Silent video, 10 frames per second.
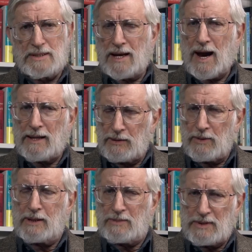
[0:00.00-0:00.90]
I highly
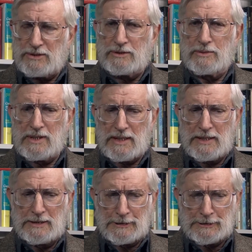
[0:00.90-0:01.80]
recommend that you
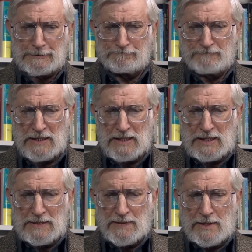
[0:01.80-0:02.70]
read.
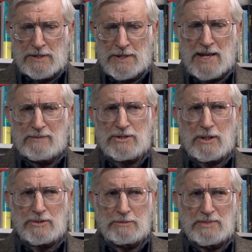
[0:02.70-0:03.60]
David's
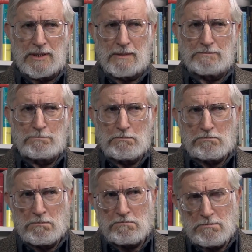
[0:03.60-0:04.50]
also been
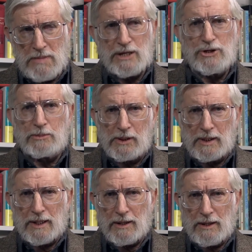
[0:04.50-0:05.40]
a major
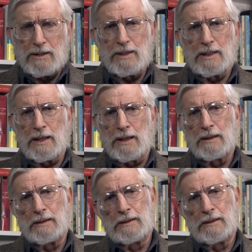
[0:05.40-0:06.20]
player in